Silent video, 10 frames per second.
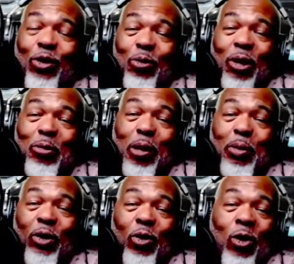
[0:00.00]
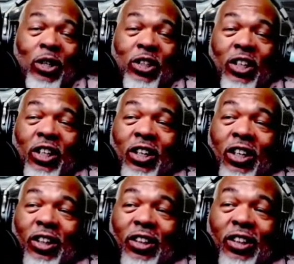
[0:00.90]
for my people that watch in
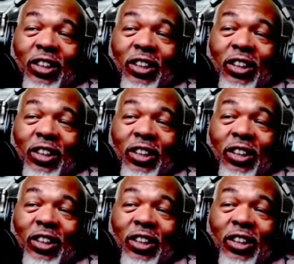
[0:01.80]
India.